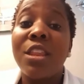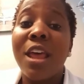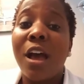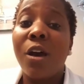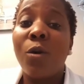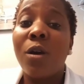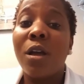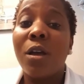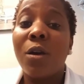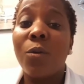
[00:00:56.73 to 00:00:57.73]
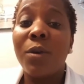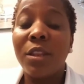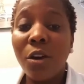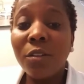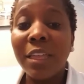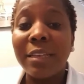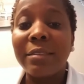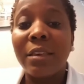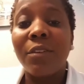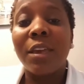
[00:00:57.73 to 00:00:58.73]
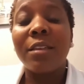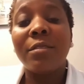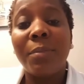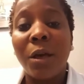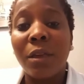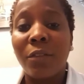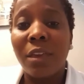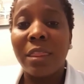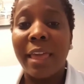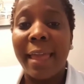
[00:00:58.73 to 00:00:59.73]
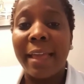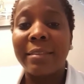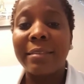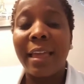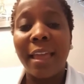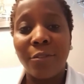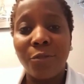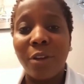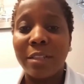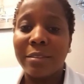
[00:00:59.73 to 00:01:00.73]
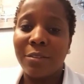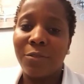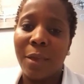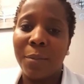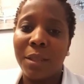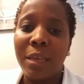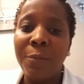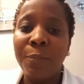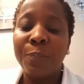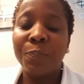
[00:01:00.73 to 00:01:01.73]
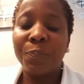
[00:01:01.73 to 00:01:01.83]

Now, we know Thanksgiving is about giving thanks and friends and family.